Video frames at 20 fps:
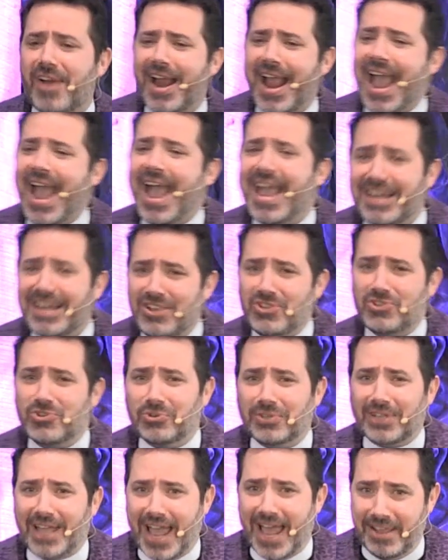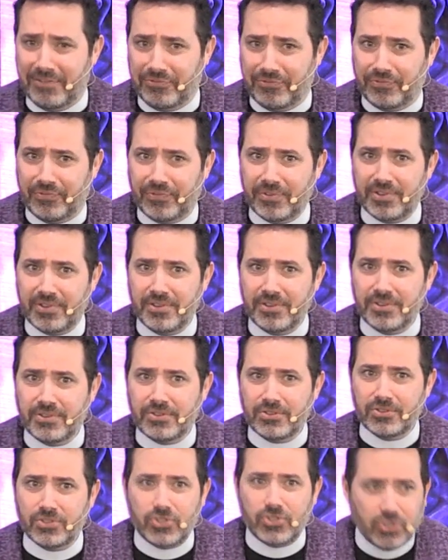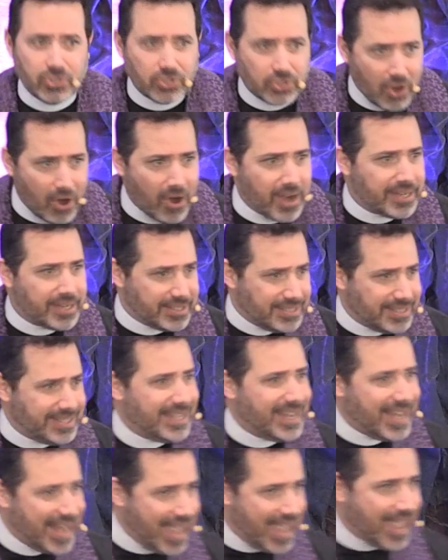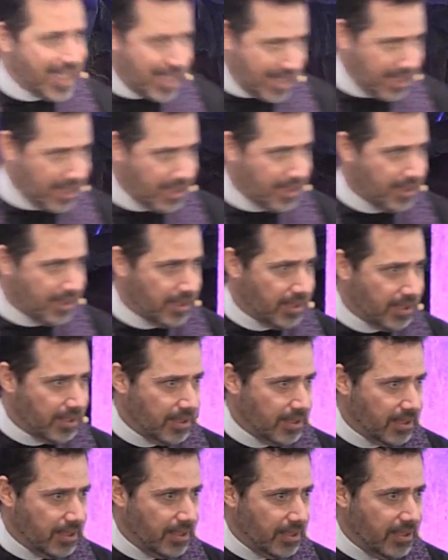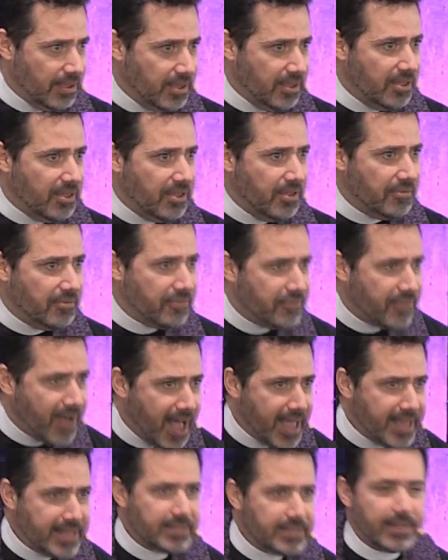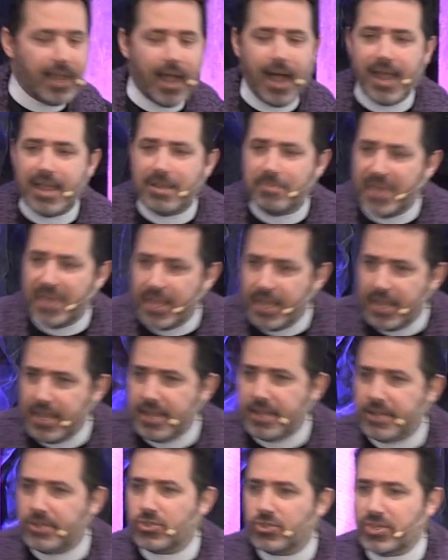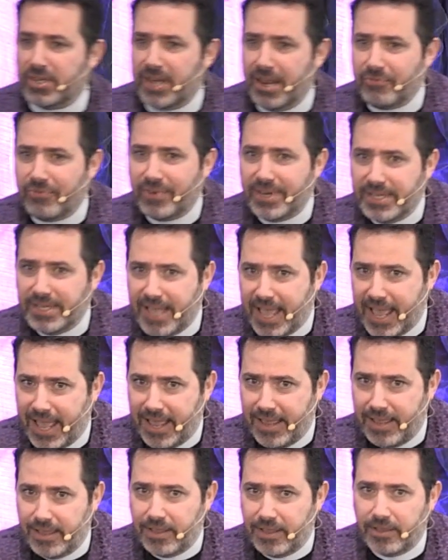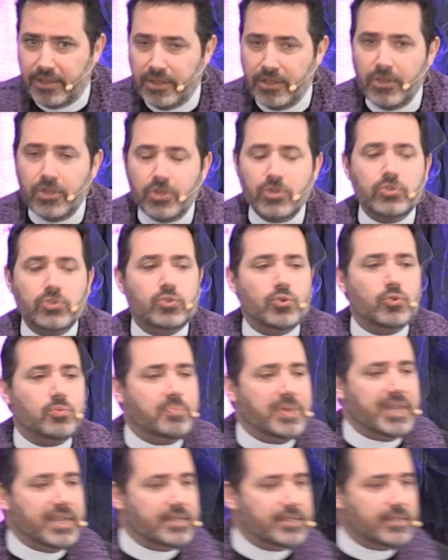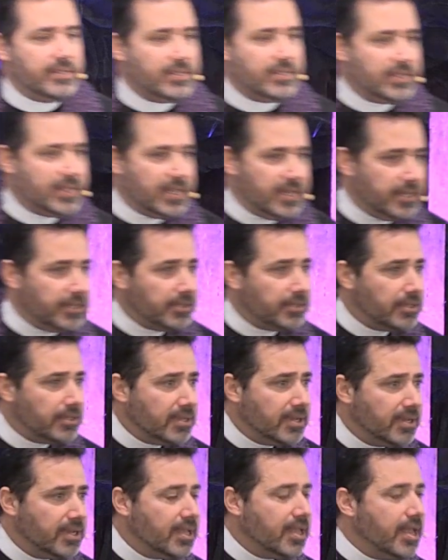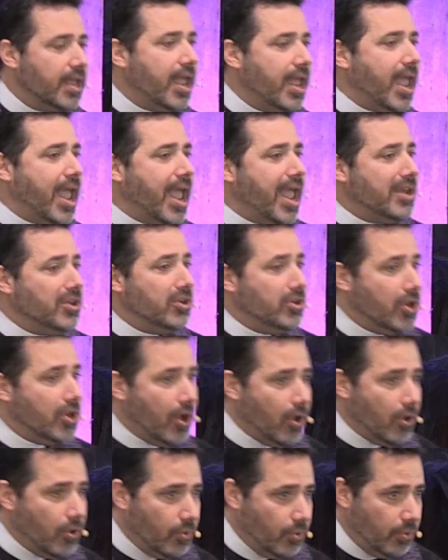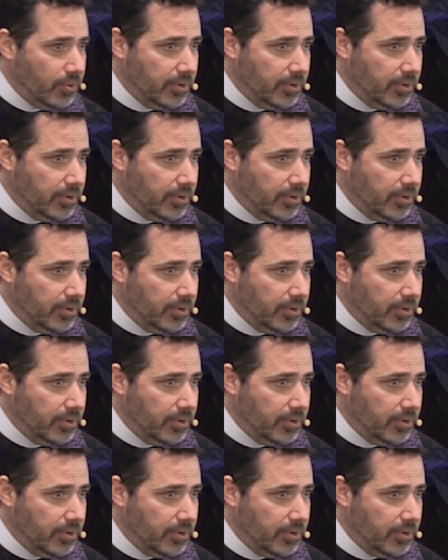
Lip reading: had in your life. Start today. Find time each and every day to be still and know,